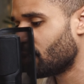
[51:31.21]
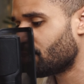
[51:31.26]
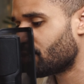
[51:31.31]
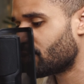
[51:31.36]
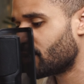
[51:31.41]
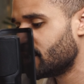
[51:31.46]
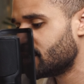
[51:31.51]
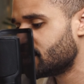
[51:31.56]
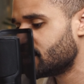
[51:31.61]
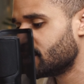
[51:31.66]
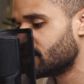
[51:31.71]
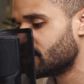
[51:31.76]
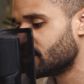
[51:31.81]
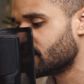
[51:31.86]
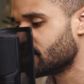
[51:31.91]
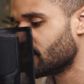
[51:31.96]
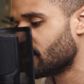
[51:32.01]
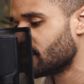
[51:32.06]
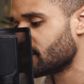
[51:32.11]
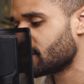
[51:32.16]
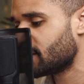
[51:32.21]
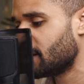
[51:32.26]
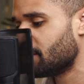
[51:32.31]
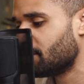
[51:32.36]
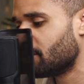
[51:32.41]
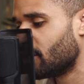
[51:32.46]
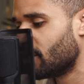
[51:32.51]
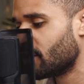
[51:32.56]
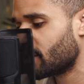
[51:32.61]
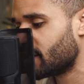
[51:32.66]
operated the
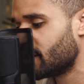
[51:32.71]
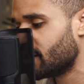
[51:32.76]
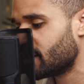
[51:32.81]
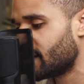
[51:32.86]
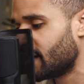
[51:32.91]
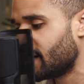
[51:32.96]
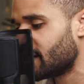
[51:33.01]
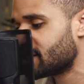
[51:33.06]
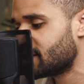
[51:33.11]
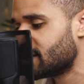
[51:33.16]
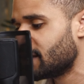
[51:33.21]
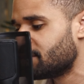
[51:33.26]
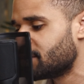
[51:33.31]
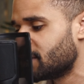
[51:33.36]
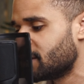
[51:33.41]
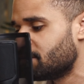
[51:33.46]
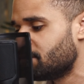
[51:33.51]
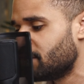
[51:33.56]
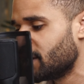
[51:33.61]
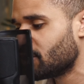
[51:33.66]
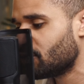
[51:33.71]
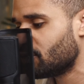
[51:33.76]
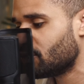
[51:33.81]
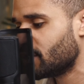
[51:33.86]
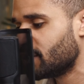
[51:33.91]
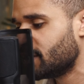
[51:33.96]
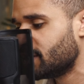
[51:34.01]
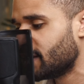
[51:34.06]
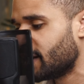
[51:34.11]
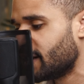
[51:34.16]
darknet market that accepted
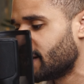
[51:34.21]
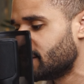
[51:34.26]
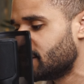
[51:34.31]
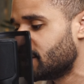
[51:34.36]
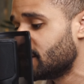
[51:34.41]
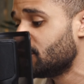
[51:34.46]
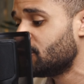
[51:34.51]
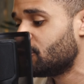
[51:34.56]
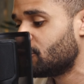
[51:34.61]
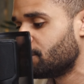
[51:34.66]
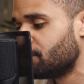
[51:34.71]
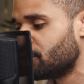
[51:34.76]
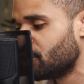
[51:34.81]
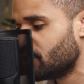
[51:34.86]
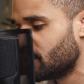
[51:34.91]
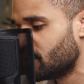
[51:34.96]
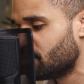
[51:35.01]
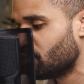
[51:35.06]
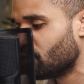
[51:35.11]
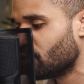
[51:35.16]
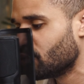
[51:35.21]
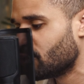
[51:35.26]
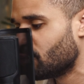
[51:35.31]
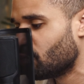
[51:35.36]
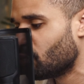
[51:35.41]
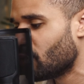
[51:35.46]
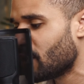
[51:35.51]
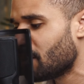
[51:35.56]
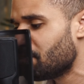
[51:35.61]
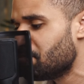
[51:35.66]
Bitcoin and distributed more
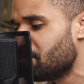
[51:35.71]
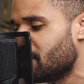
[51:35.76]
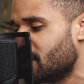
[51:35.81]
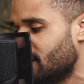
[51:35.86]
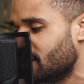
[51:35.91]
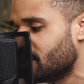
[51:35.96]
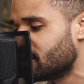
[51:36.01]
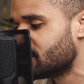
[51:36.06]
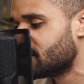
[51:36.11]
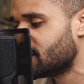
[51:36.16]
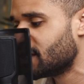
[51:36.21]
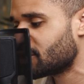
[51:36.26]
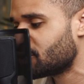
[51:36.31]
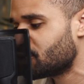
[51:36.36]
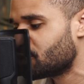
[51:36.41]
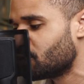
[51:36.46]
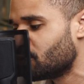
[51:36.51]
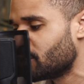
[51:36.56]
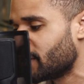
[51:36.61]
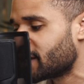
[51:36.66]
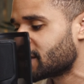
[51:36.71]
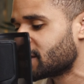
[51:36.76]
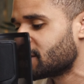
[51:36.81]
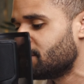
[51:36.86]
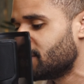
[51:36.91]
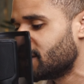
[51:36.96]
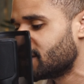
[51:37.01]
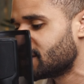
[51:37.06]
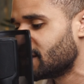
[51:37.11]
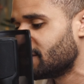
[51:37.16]
than 1 million sexual
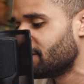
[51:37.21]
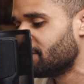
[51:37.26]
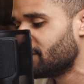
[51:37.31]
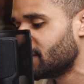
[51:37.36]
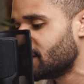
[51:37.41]
explicit